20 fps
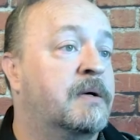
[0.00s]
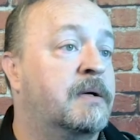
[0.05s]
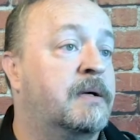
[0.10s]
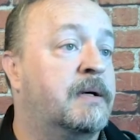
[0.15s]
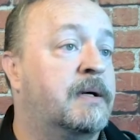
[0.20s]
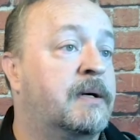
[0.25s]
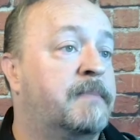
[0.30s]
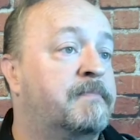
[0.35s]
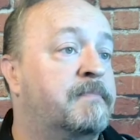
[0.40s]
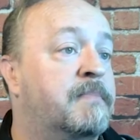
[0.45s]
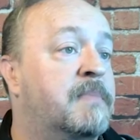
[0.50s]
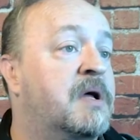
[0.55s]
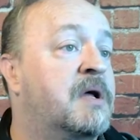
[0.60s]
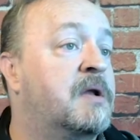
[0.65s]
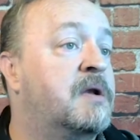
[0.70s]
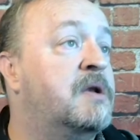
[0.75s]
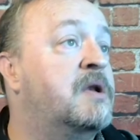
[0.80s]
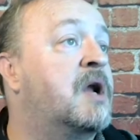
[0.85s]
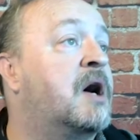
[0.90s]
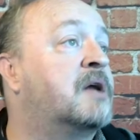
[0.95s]
Um,
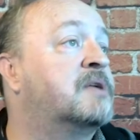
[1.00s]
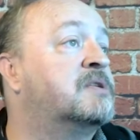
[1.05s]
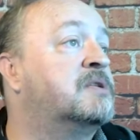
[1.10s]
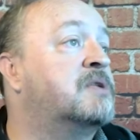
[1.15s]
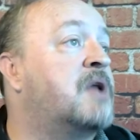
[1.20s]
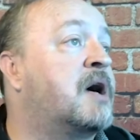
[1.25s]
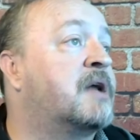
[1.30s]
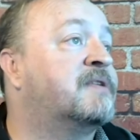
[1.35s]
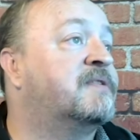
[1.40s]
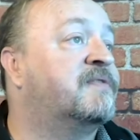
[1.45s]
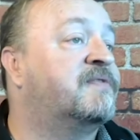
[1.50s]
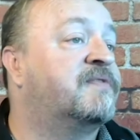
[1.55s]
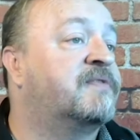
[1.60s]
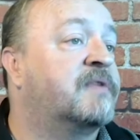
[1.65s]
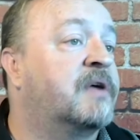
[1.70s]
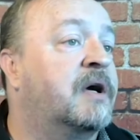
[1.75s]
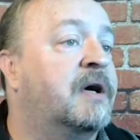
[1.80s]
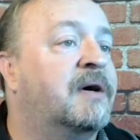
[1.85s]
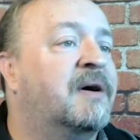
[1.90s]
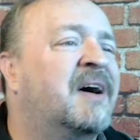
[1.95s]
not a lot of
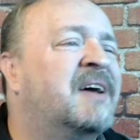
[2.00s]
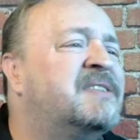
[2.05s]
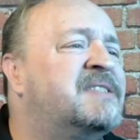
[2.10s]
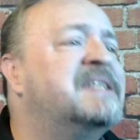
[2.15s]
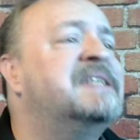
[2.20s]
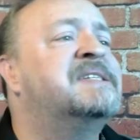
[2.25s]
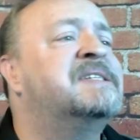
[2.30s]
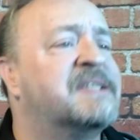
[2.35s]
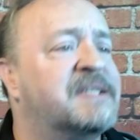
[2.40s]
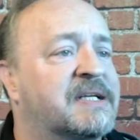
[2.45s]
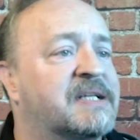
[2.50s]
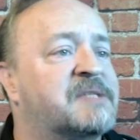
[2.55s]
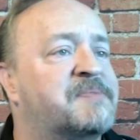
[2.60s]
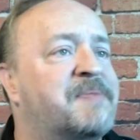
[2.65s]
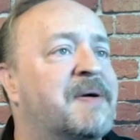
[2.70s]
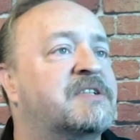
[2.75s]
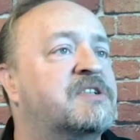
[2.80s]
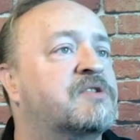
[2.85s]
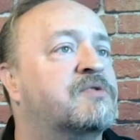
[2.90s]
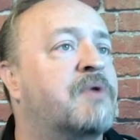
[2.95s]
uh, a decent
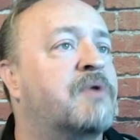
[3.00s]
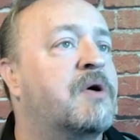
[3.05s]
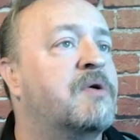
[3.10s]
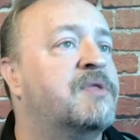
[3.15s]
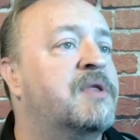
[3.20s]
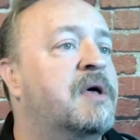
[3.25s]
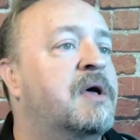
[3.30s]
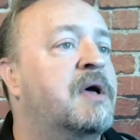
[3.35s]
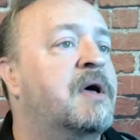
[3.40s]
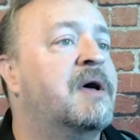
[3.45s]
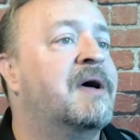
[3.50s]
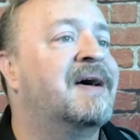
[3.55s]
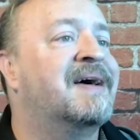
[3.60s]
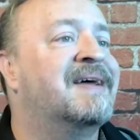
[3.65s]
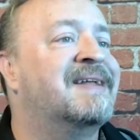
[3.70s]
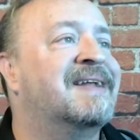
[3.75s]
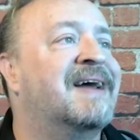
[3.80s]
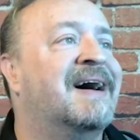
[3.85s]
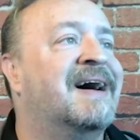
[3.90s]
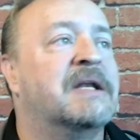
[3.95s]
expected growth.
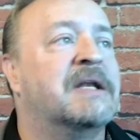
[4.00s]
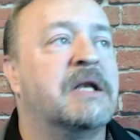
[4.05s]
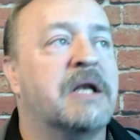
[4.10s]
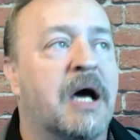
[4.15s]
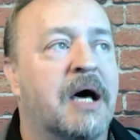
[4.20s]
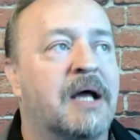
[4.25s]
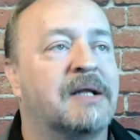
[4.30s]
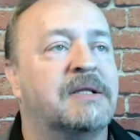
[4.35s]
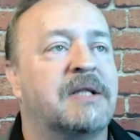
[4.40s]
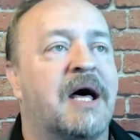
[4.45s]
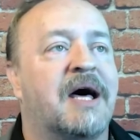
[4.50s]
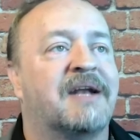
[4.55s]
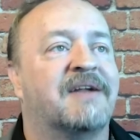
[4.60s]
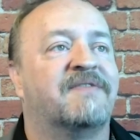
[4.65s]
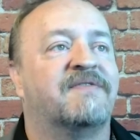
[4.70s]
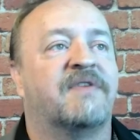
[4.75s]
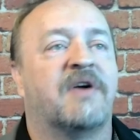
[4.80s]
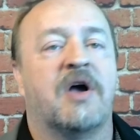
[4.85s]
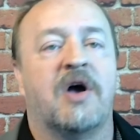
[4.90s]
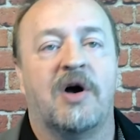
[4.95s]
Uh, not a lot
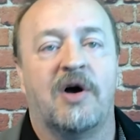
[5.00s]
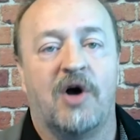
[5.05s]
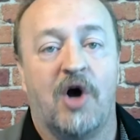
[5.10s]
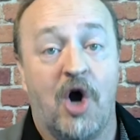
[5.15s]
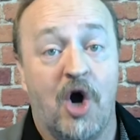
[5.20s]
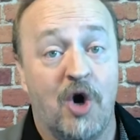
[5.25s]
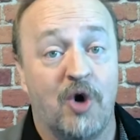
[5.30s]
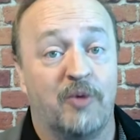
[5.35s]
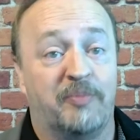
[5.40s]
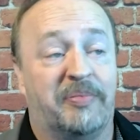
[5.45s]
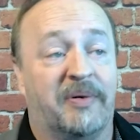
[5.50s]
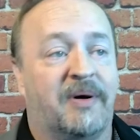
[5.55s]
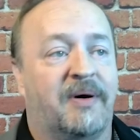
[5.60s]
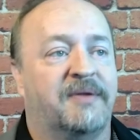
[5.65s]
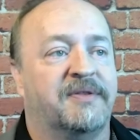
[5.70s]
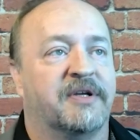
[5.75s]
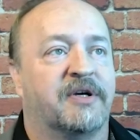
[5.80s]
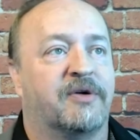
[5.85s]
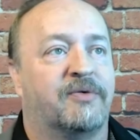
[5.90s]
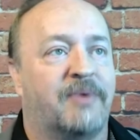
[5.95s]
of uh, hope
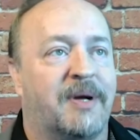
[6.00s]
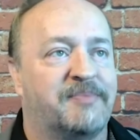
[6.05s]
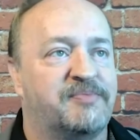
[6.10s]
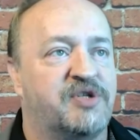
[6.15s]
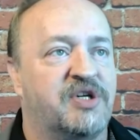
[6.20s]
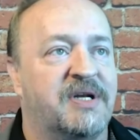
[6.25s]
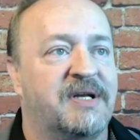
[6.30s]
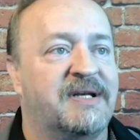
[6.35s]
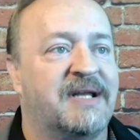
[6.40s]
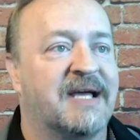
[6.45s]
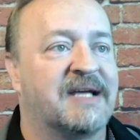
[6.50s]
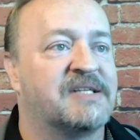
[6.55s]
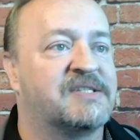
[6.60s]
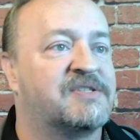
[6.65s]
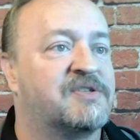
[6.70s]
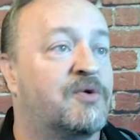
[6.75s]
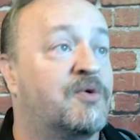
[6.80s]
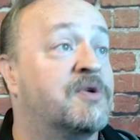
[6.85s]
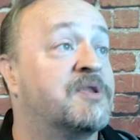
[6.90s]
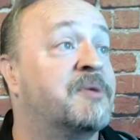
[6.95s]
on the corruption
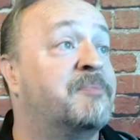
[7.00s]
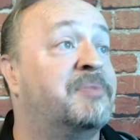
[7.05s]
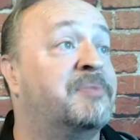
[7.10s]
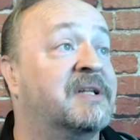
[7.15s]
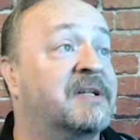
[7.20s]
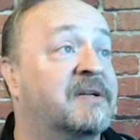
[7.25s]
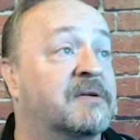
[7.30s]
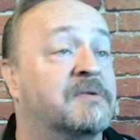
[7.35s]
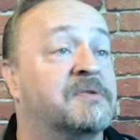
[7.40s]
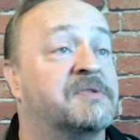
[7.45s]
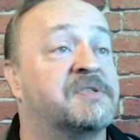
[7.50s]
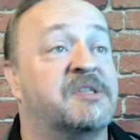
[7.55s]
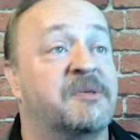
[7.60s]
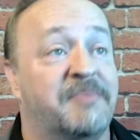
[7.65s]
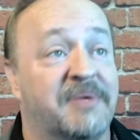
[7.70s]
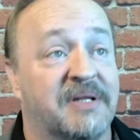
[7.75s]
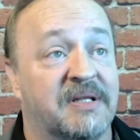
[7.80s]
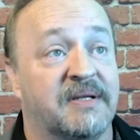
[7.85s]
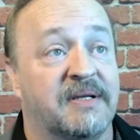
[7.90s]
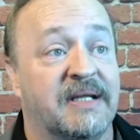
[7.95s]
index or the political
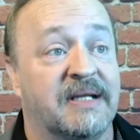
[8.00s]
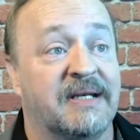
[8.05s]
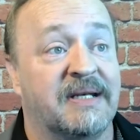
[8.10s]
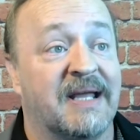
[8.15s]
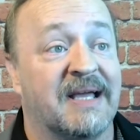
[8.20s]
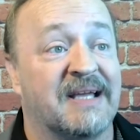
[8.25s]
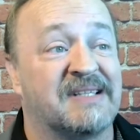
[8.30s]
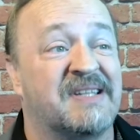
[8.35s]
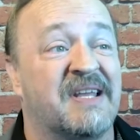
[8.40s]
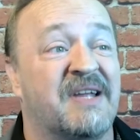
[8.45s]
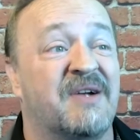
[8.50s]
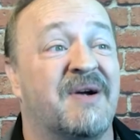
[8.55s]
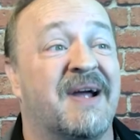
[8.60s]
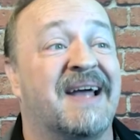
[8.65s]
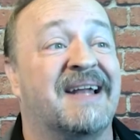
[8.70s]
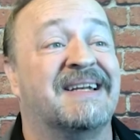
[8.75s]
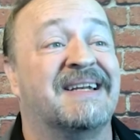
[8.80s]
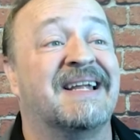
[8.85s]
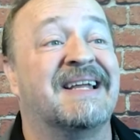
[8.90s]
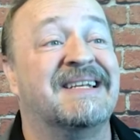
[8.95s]
stability index. They are
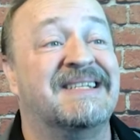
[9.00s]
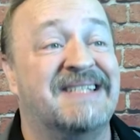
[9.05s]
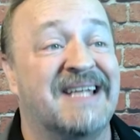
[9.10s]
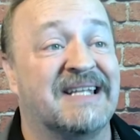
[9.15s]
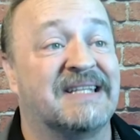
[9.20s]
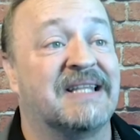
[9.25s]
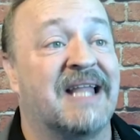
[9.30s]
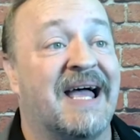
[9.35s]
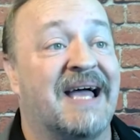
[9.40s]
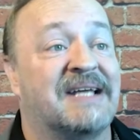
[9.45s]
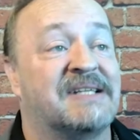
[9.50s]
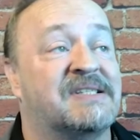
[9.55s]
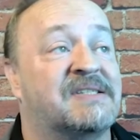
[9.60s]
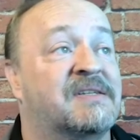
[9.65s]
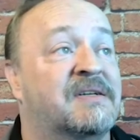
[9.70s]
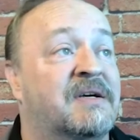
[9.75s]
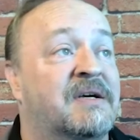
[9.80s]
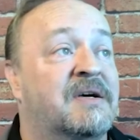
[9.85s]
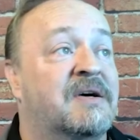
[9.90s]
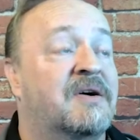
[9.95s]
at dead last
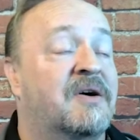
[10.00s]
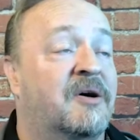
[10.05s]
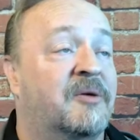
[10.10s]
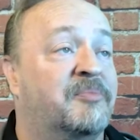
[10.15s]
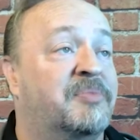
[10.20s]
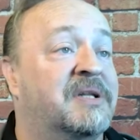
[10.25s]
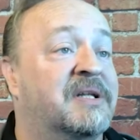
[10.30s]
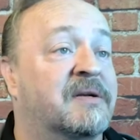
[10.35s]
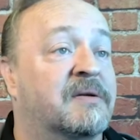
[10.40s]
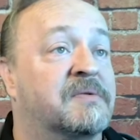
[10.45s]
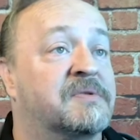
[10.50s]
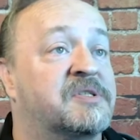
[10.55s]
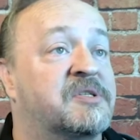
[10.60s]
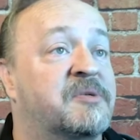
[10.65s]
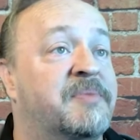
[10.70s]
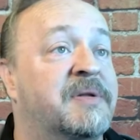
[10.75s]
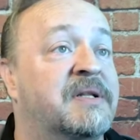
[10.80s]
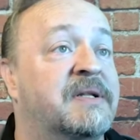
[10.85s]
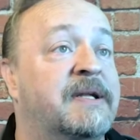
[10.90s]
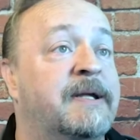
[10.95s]
on political
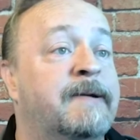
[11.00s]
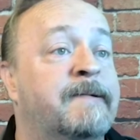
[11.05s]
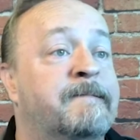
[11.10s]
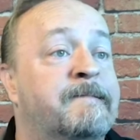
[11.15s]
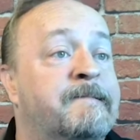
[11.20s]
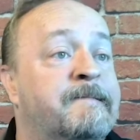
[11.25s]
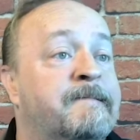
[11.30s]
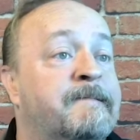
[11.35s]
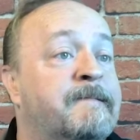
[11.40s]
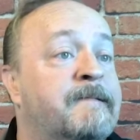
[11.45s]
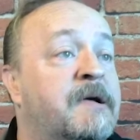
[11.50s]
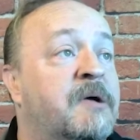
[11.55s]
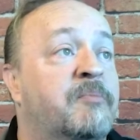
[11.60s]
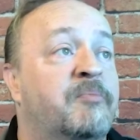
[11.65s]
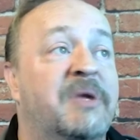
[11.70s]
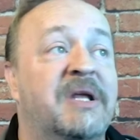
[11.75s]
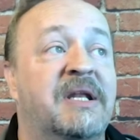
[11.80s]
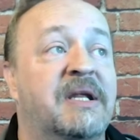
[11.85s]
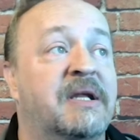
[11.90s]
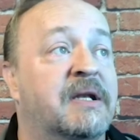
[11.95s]
stability.
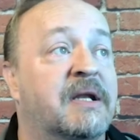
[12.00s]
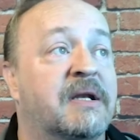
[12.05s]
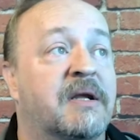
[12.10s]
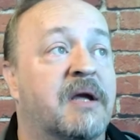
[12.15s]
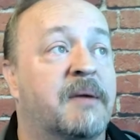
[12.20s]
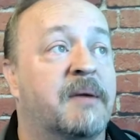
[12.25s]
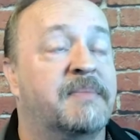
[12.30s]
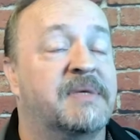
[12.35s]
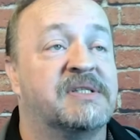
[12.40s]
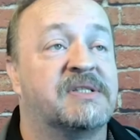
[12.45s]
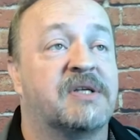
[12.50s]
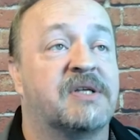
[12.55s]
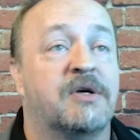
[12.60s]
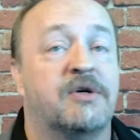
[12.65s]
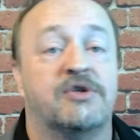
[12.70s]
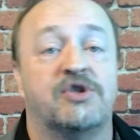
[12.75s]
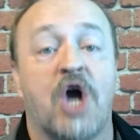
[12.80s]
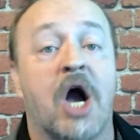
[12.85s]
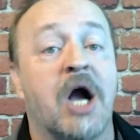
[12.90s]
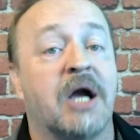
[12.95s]
Median income is
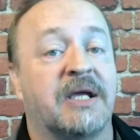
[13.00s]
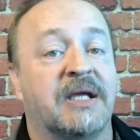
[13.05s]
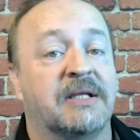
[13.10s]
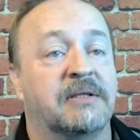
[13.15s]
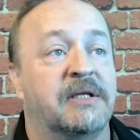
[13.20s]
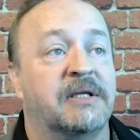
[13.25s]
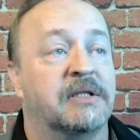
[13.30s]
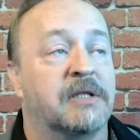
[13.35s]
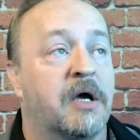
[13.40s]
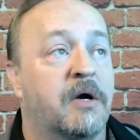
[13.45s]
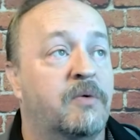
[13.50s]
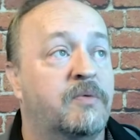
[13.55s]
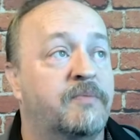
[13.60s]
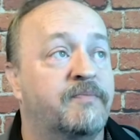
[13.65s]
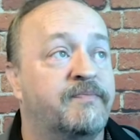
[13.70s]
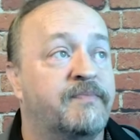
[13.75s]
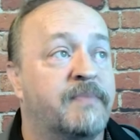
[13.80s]
shockingly low.